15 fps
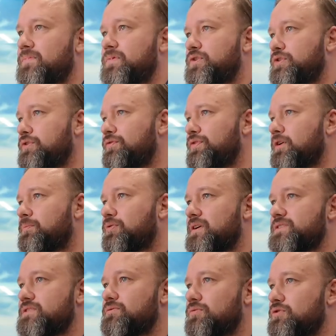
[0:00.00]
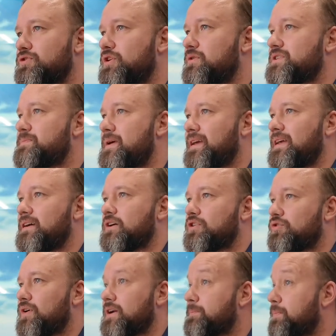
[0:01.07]
Do you feel President Ruto is making a
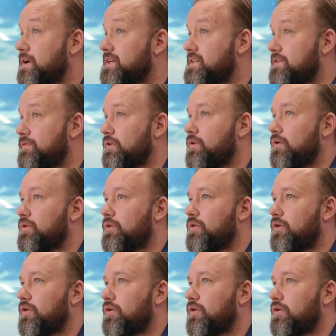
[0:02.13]
correct but difficult